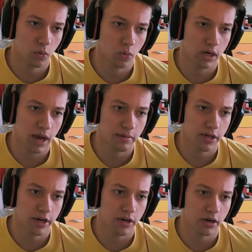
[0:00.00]
What happened
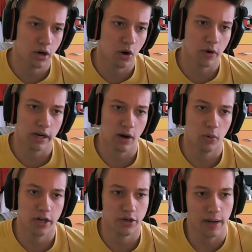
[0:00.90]
here? No, okay, now
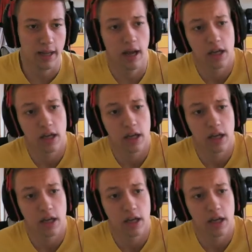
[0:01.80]
we're too bad.